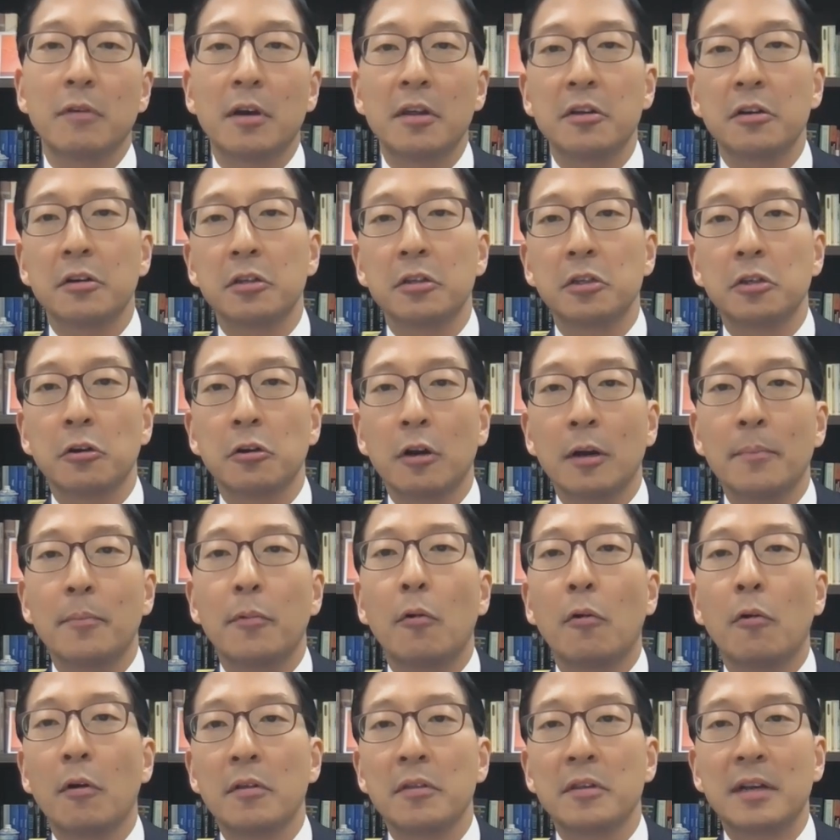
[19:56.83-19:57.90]
whether in Europe
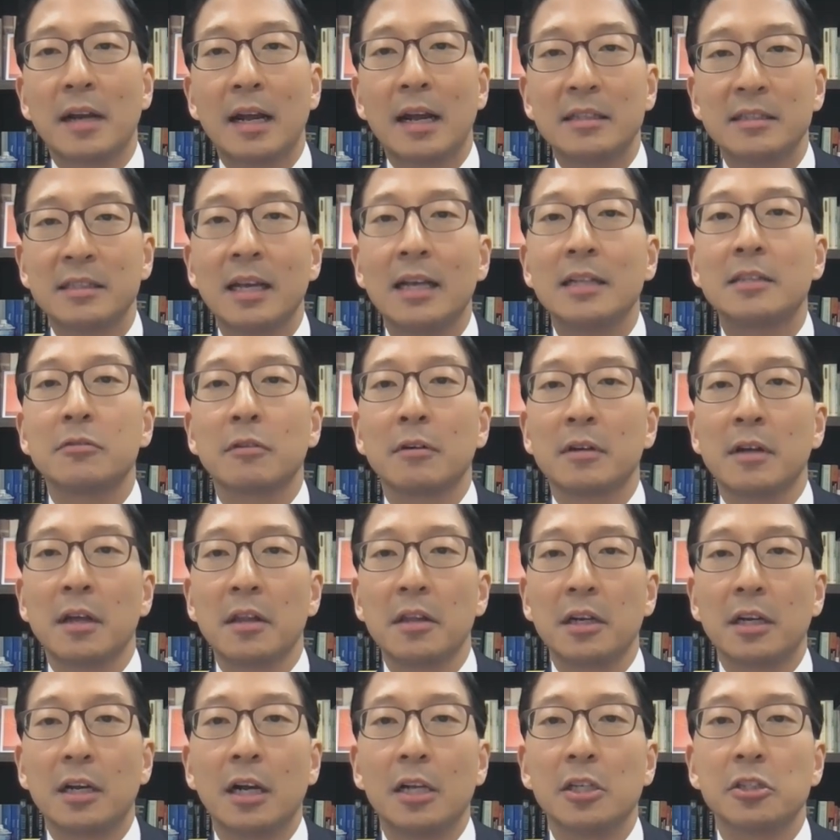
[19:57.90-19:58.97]
or in the United States or
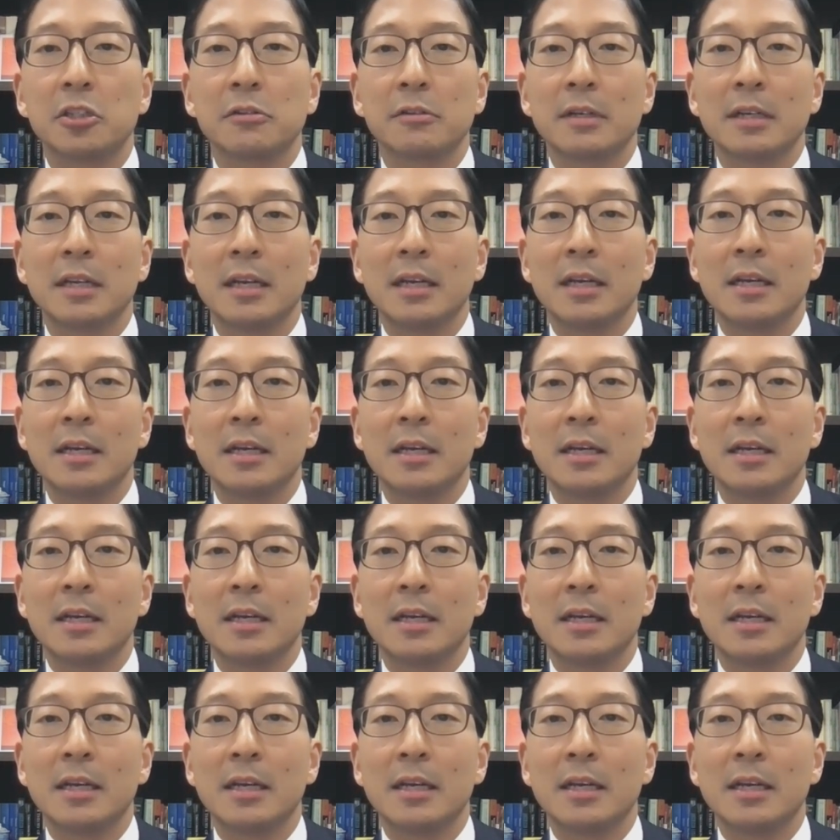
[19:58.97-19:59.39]
another country,